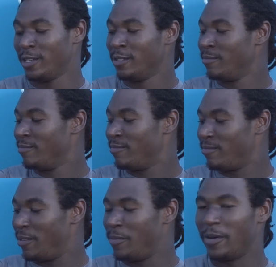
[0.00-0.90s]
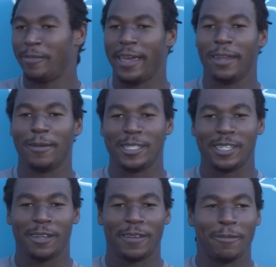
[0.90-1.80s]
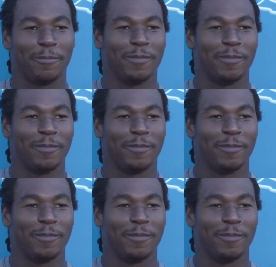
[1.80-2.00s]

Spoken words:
If you bring me anime stuff, I